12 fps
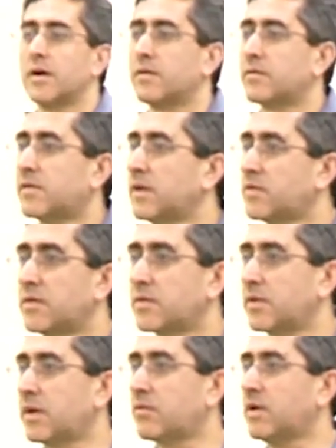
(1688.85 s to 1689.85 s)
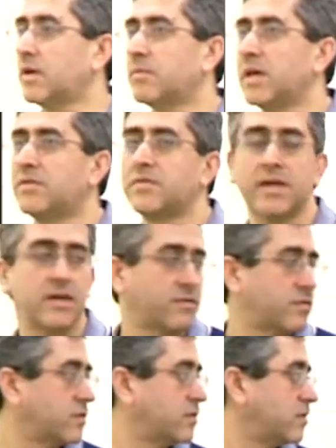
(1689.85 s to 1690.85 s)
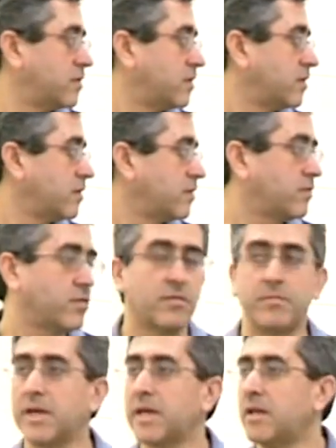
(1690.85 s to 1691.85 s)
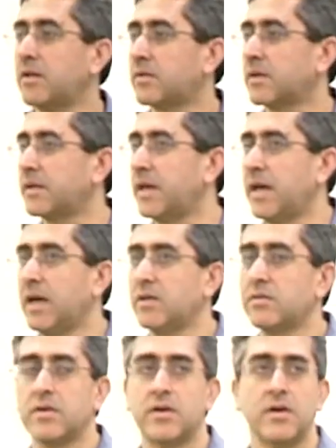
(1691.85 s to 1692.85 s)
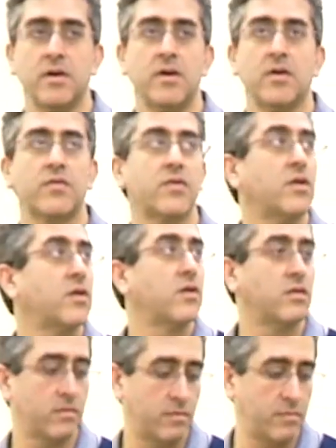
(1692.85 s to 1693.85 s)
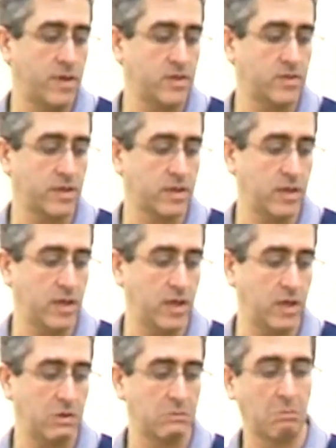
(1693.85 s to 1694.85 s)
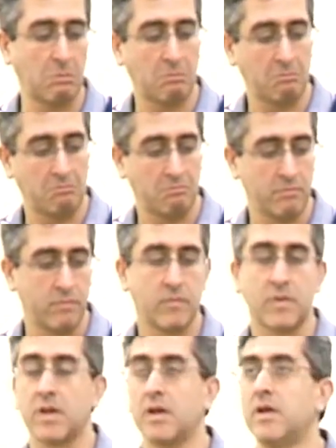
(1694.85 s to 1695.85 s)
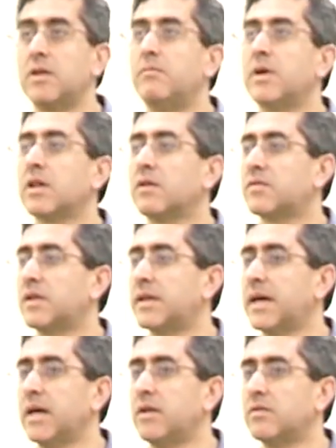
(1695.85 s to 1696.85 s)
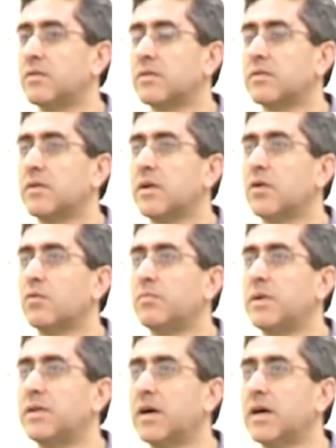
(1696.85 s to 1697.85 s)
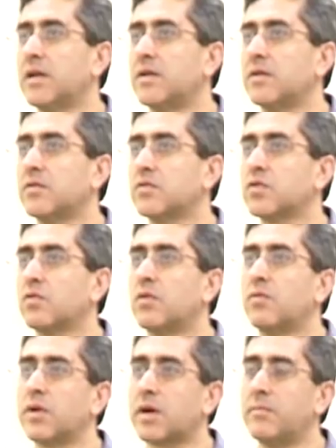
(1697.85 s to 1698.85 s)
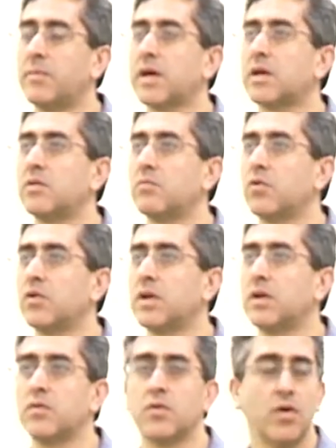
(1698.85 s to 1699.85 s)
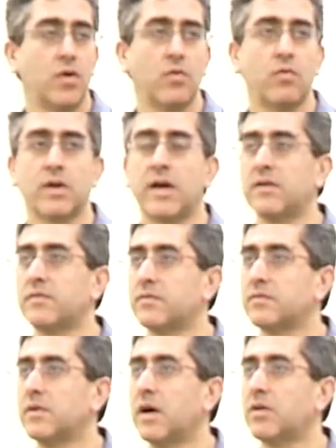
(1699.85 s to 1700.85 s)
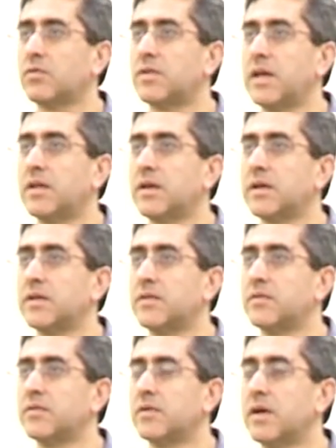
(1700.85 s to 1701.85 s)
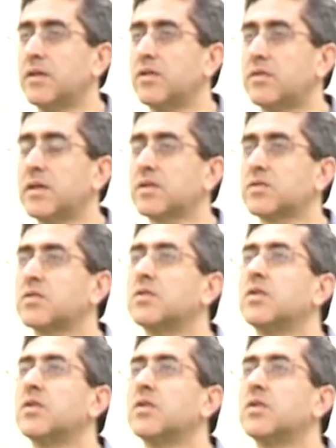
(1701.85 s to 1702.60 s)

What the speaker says: The test is going to run by itself from beginning till the end. So basically, in the middle of the night, it will be done. So when we come back in the morning, we'll have our data and the test.